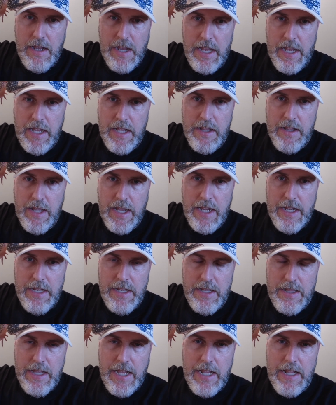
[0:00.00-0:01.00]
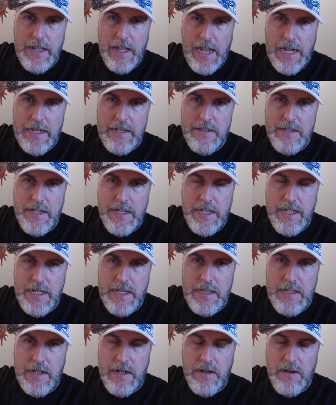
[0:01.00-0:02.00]
And they like sitting
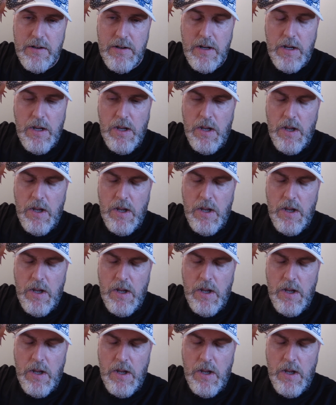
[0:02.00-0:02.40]
in there.